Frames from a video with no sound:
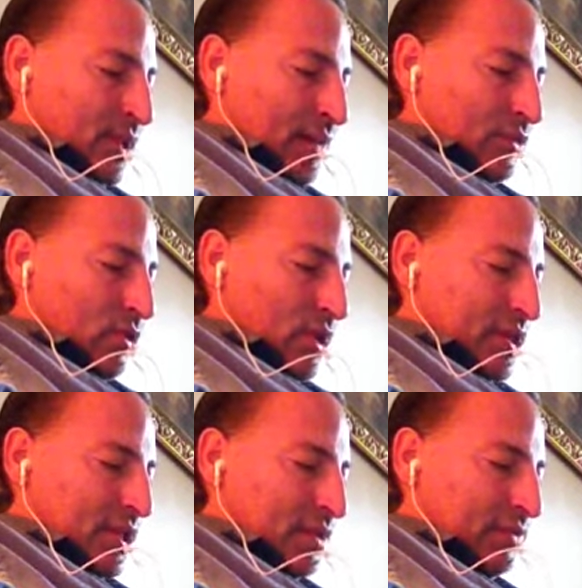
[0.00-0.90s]
After
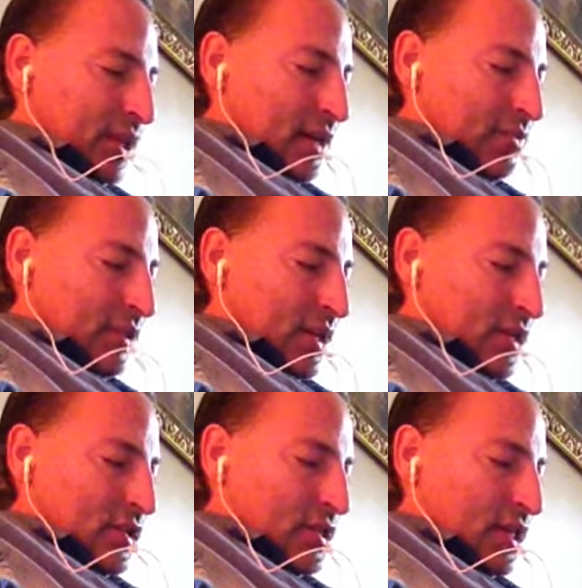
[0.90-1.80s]
hoisting a flag for the
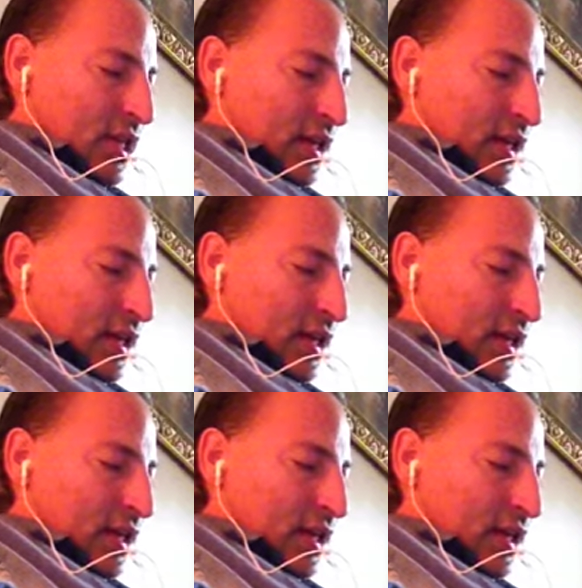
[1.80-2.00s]
nations,